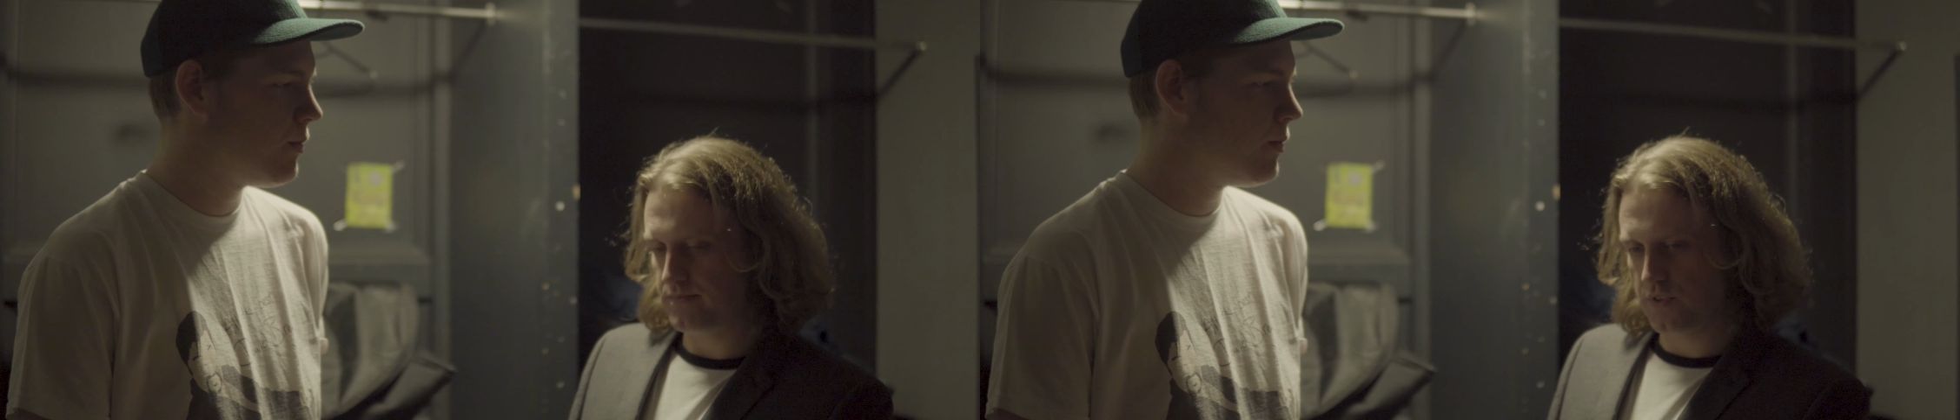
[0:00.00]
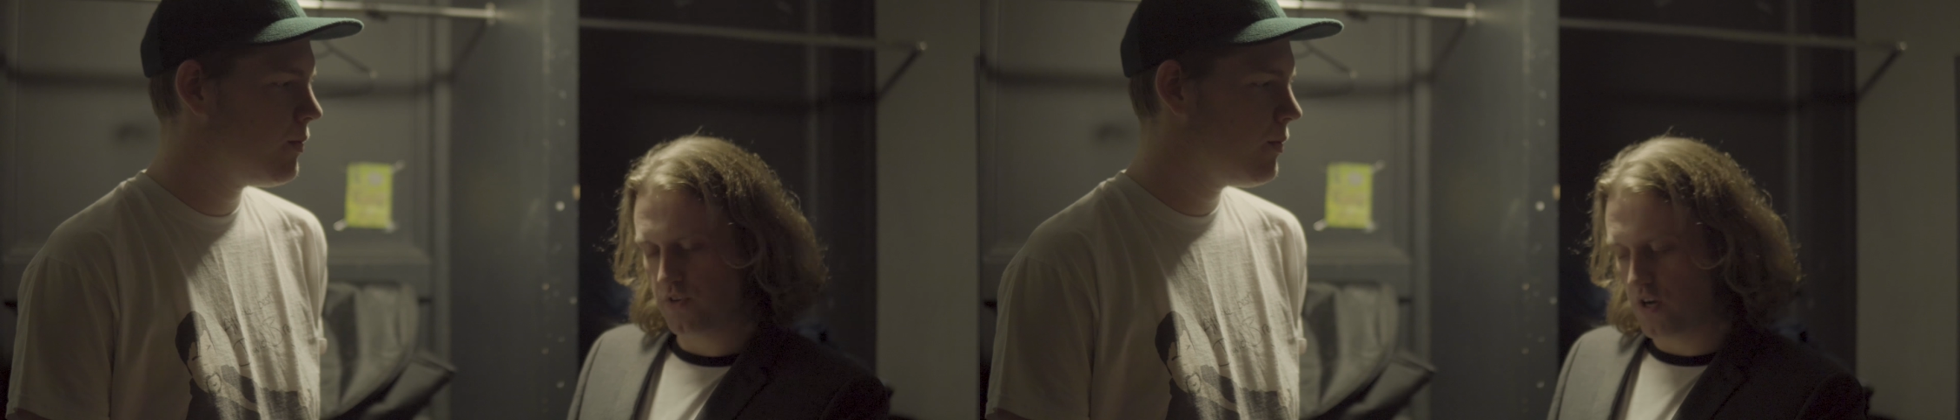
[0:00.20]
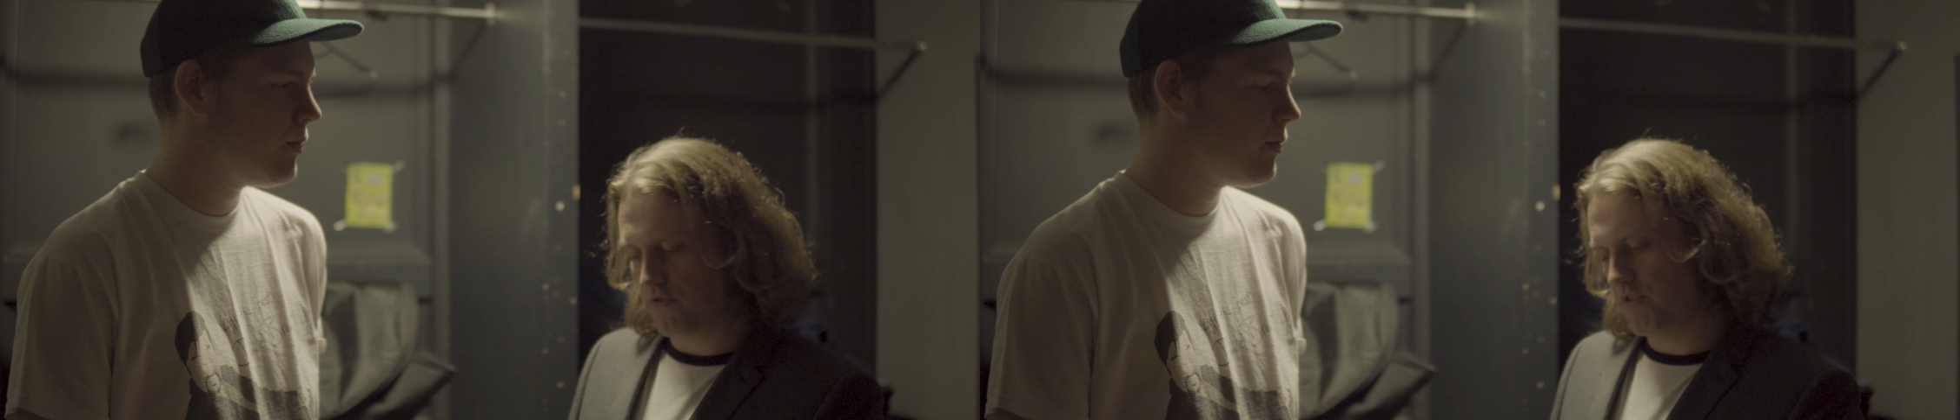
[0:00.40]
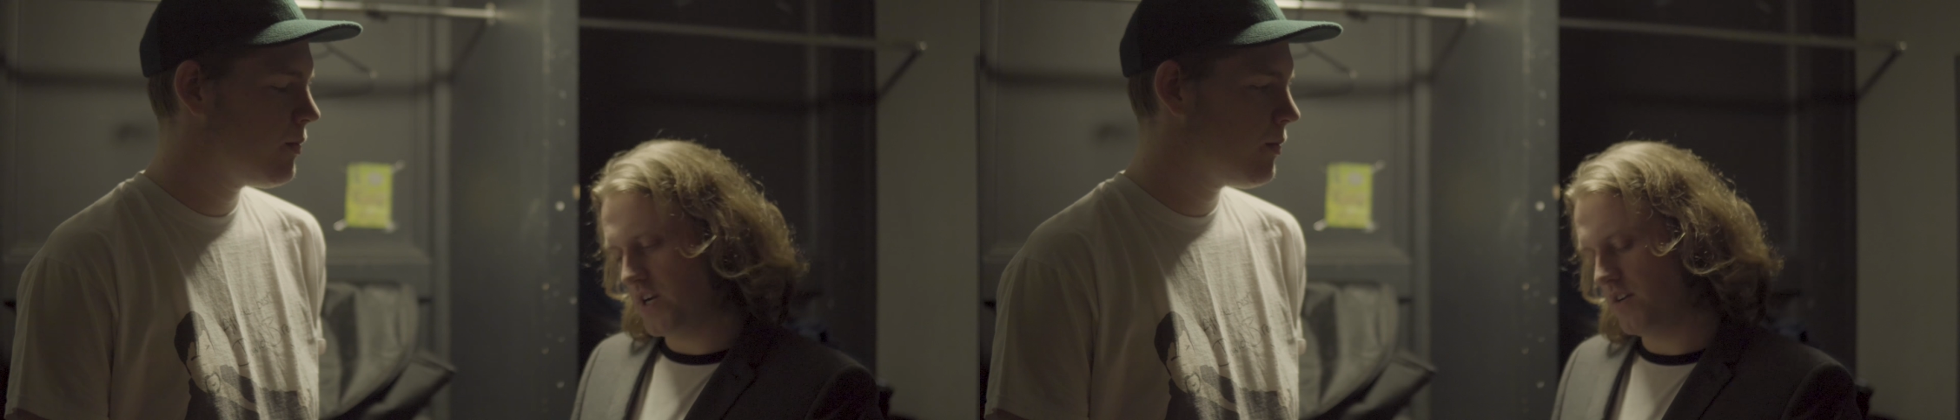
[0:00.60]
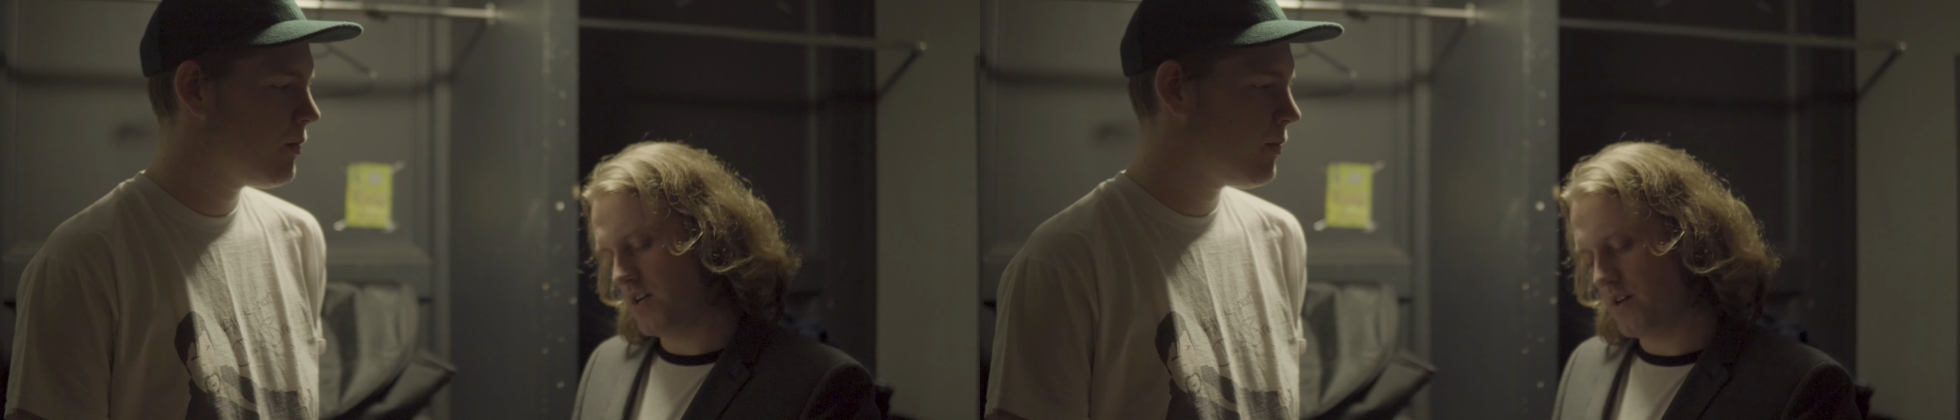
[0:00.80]
We've got a
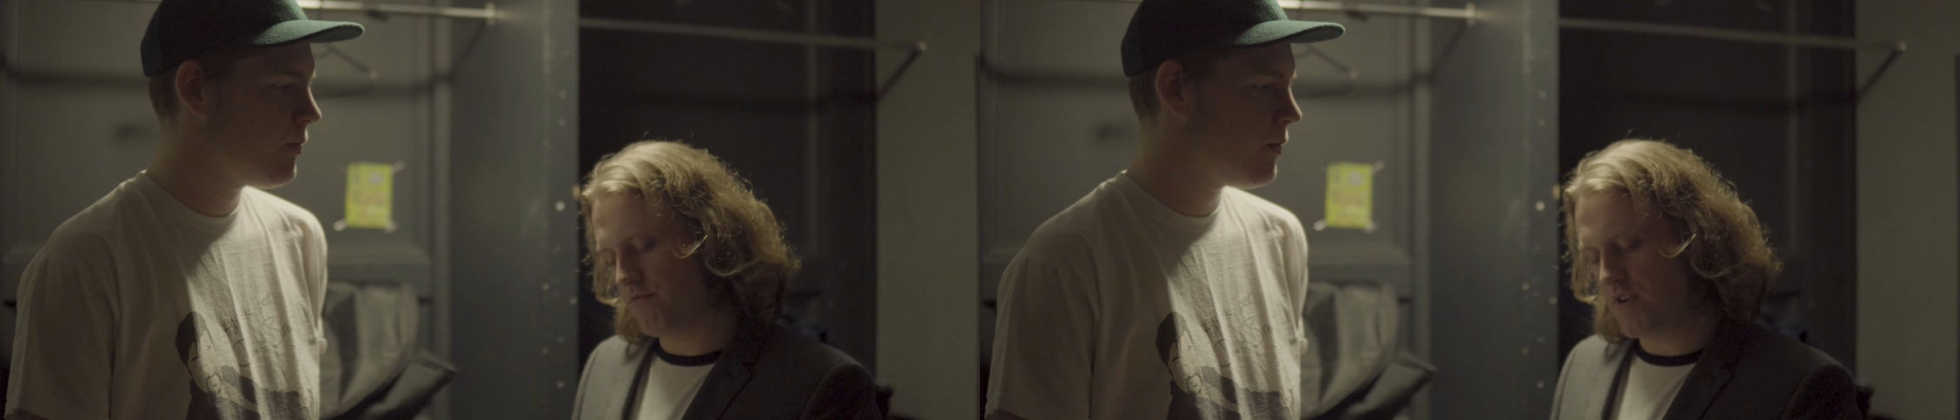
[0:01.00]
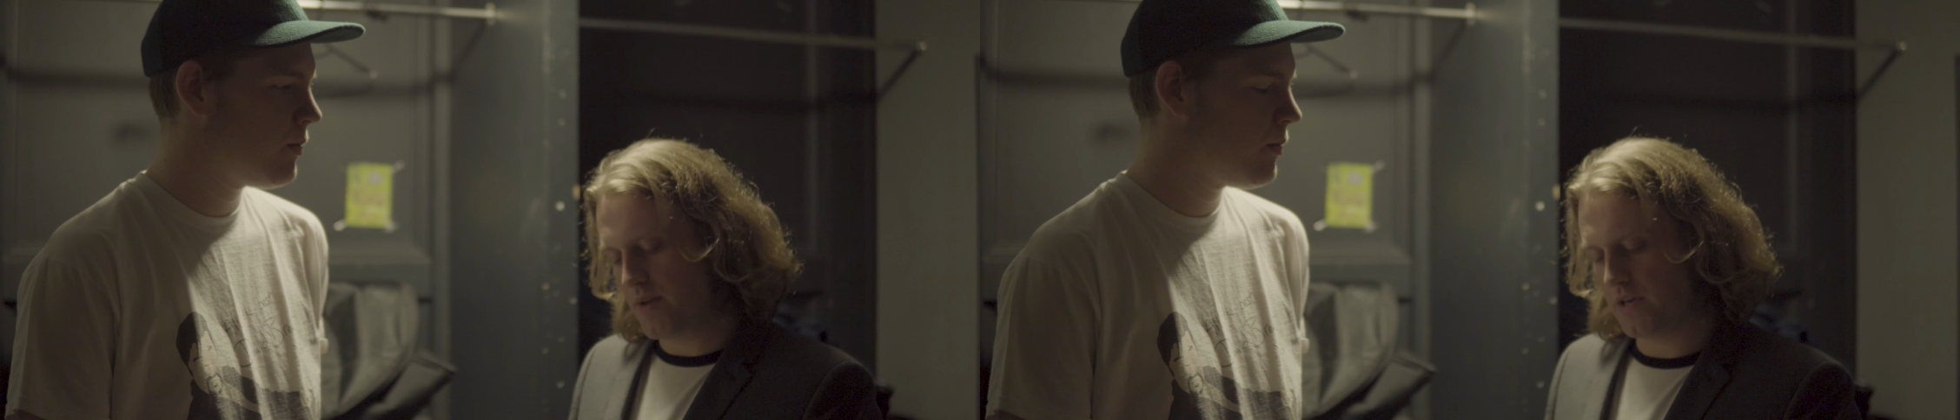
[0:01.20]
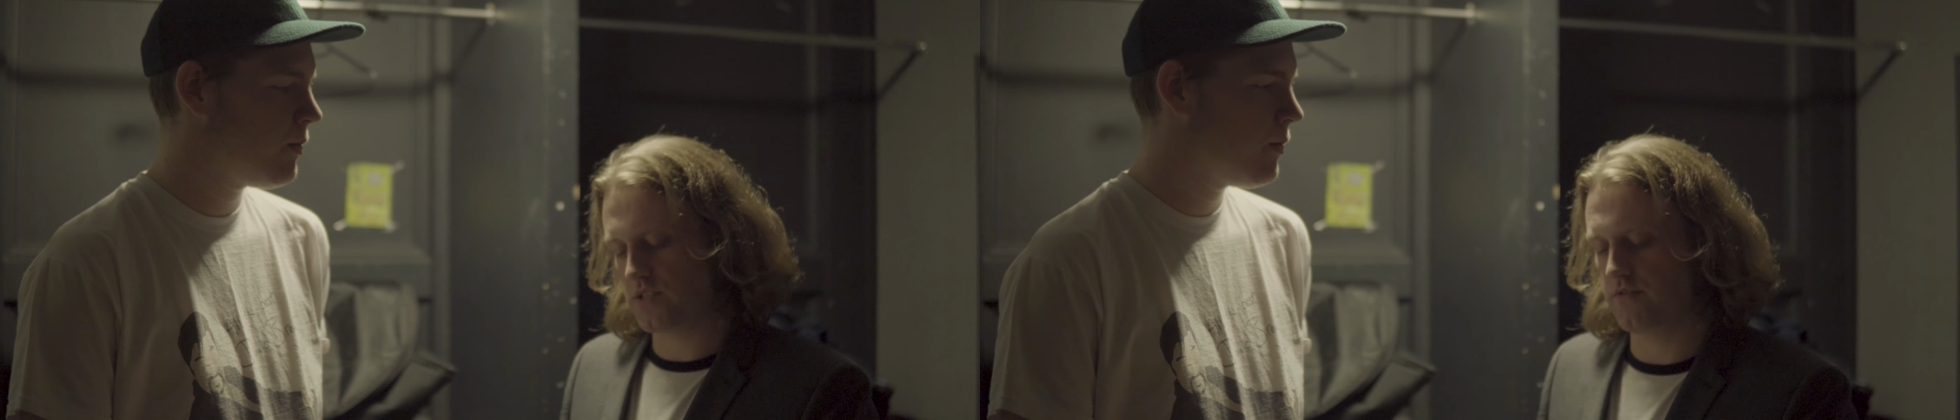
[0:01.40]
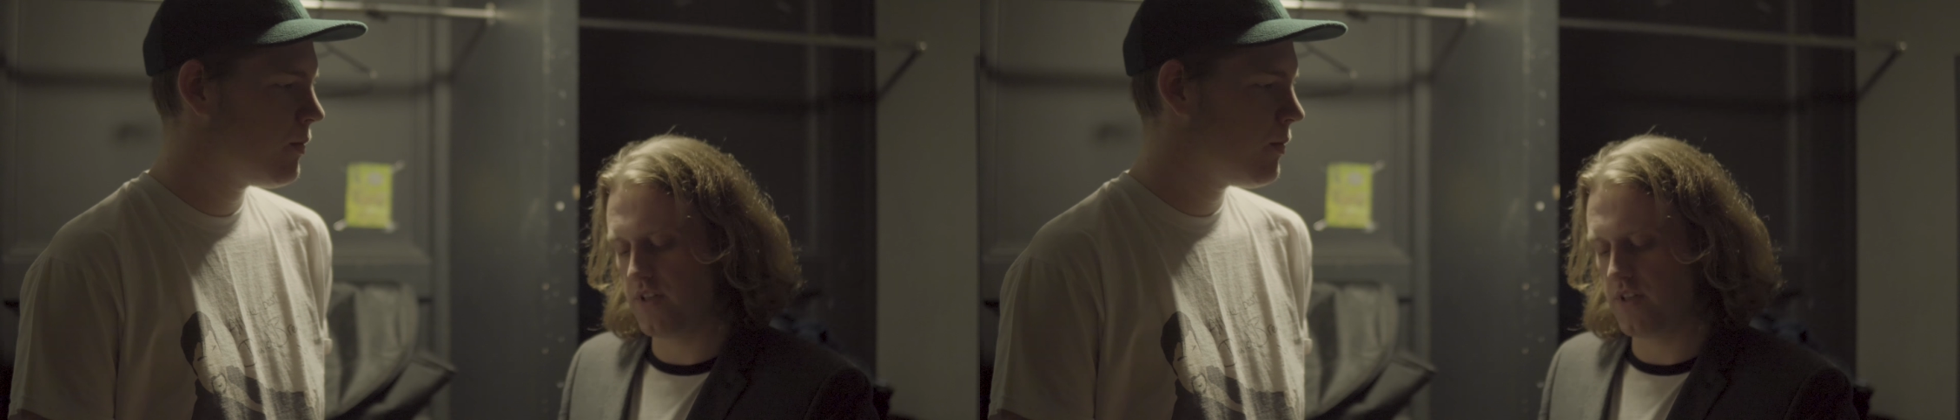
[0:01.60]
remix